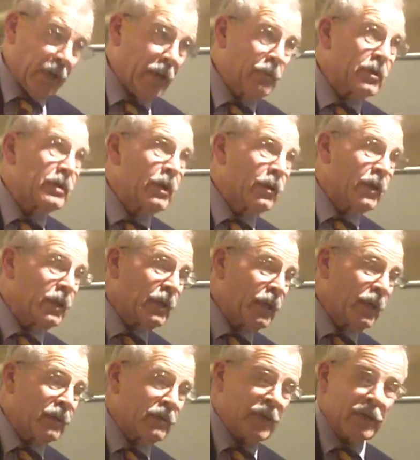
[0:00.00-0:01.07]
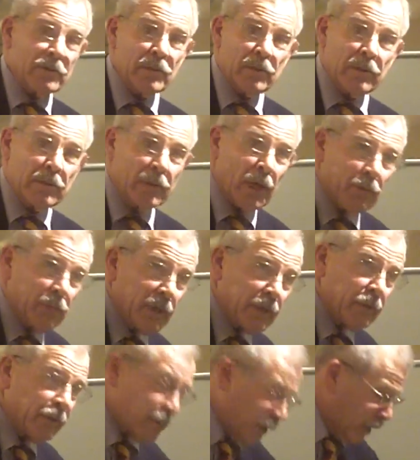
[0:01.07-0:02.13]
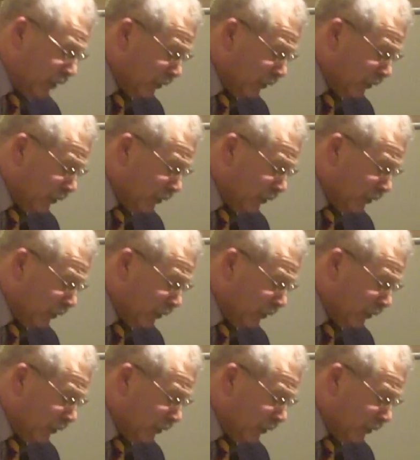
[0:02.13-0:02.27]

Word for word: Mugabe's now 88, has, has not been in good